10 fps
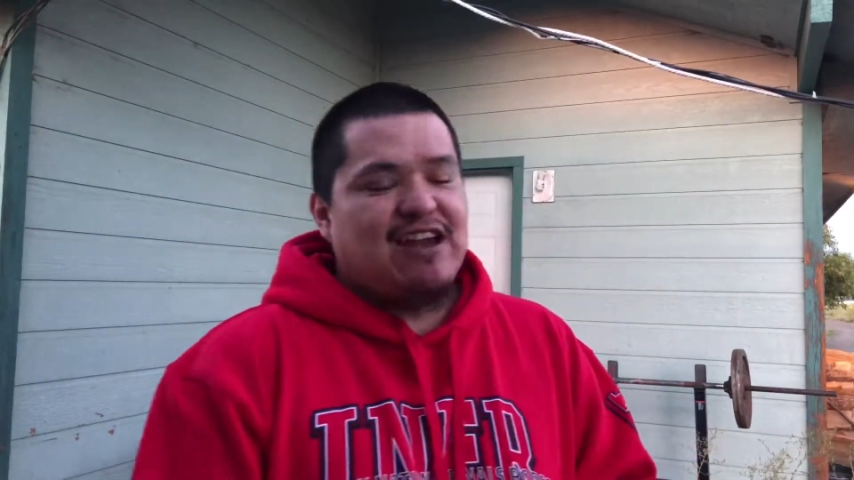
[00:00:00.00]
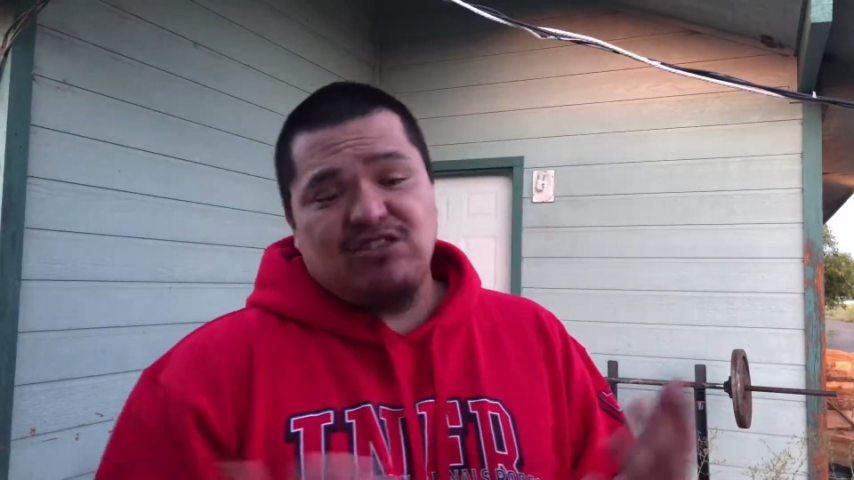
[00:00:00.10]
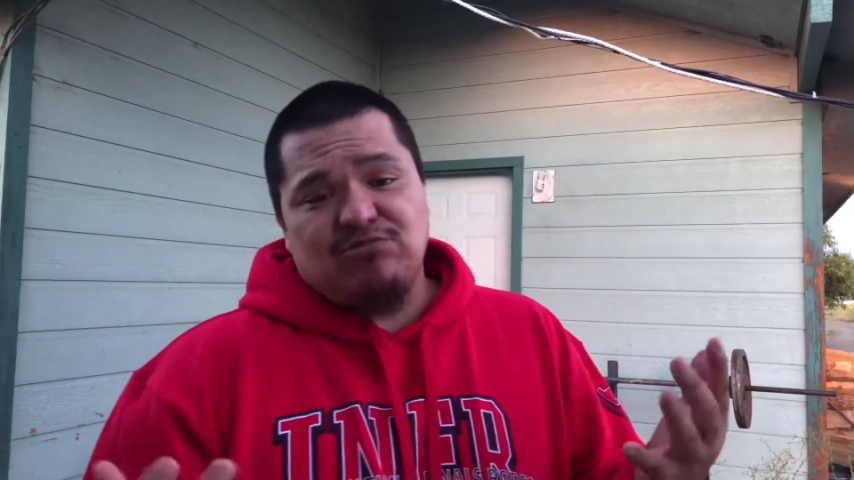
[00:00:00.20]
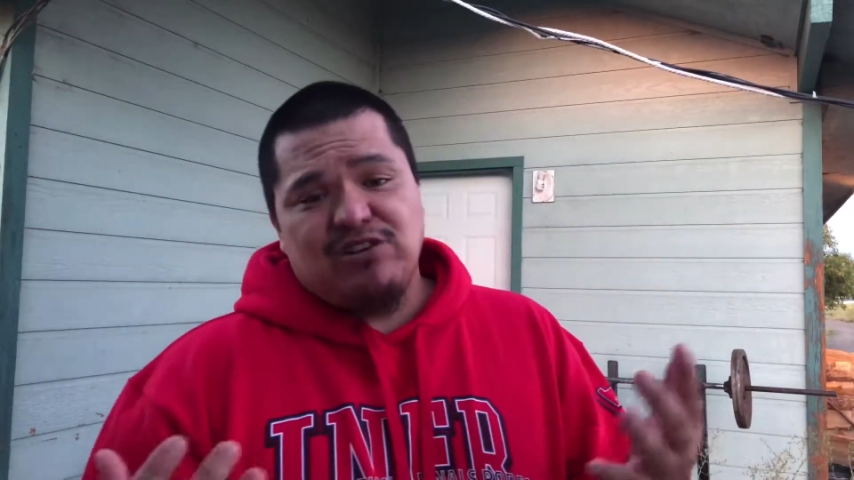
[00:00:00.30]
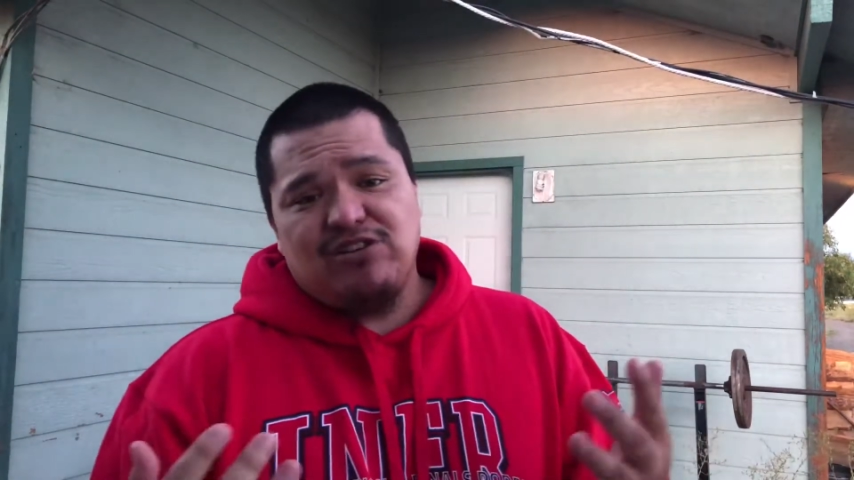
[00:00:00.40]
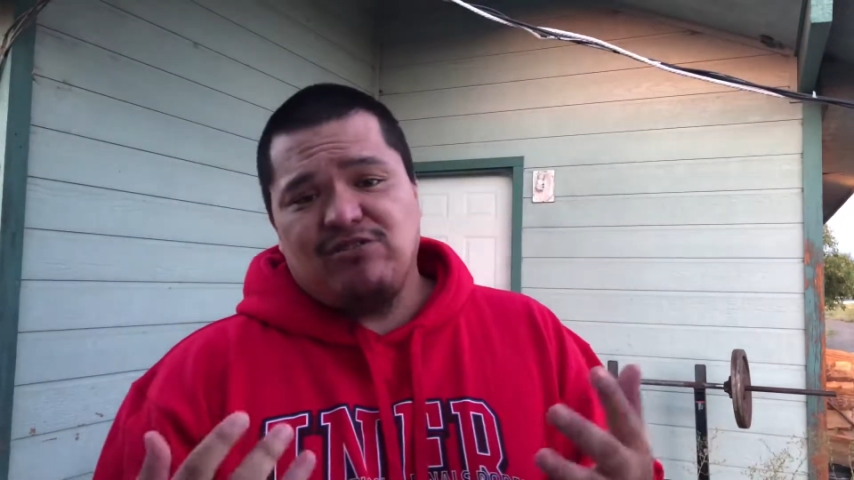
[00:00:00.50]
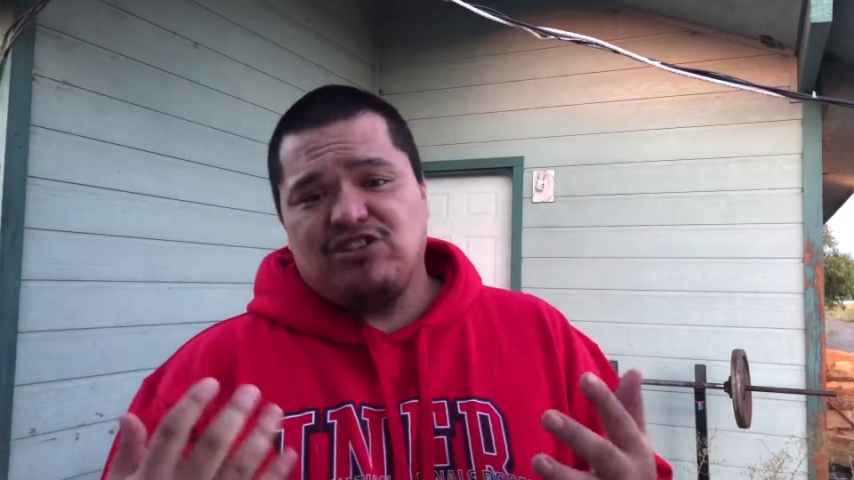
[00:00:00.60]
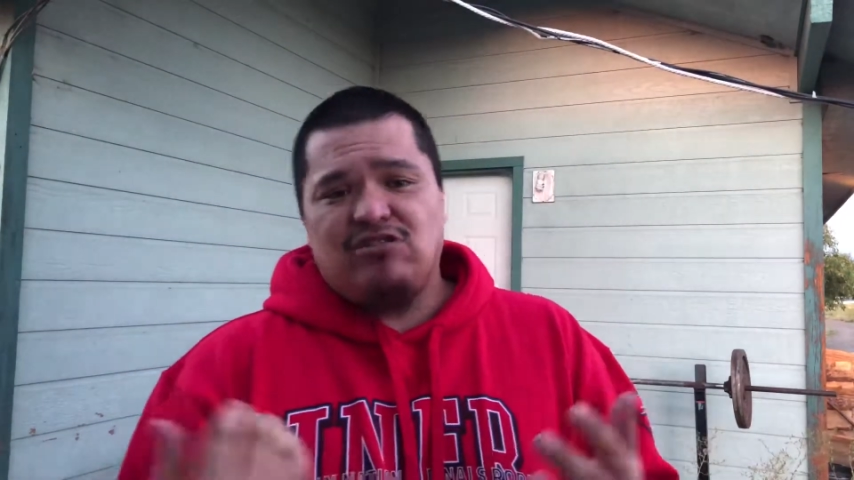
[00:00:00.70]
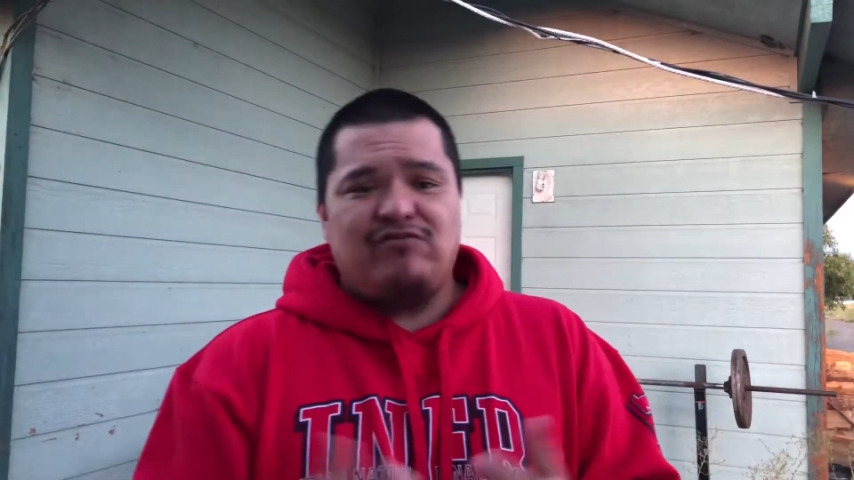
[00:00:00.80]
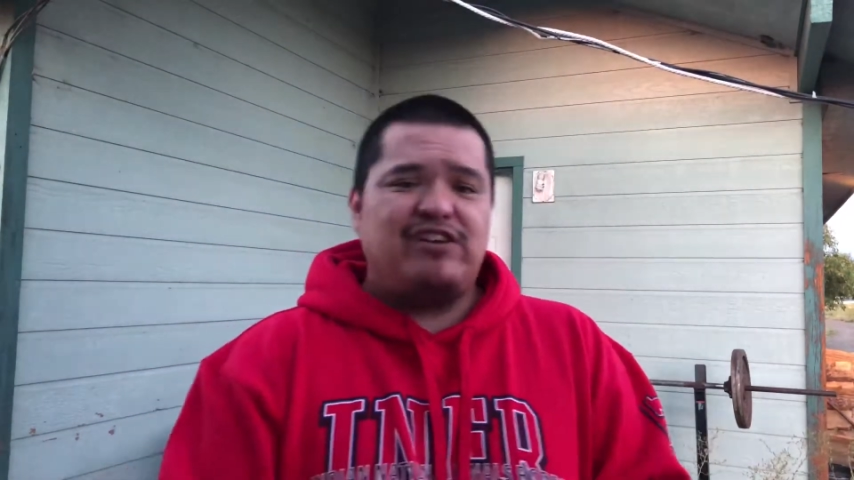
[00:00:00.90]
I just want to do a
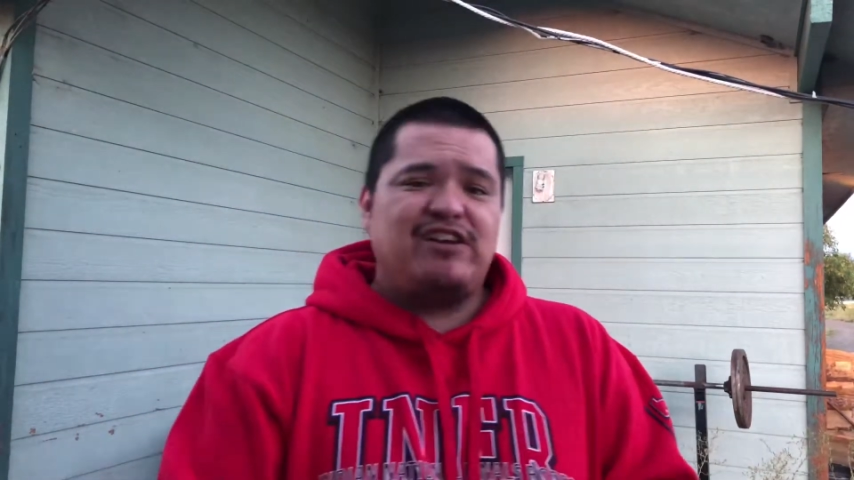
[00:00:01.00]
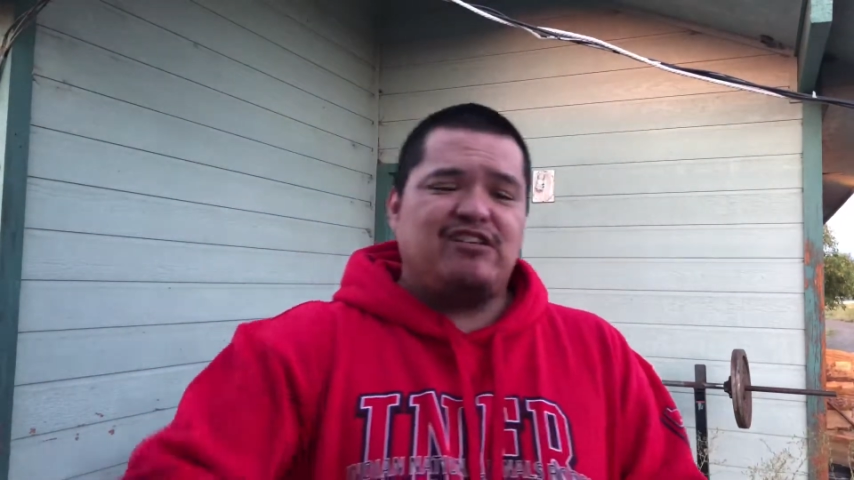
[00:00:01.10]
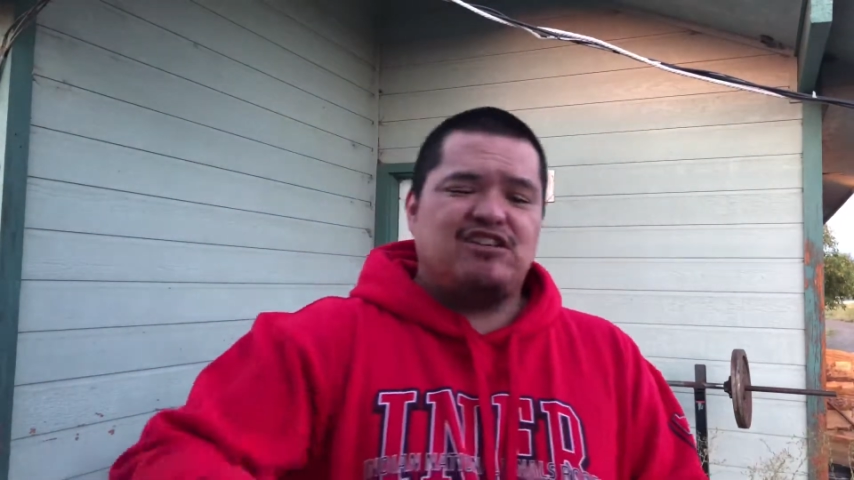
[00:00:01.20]
short video.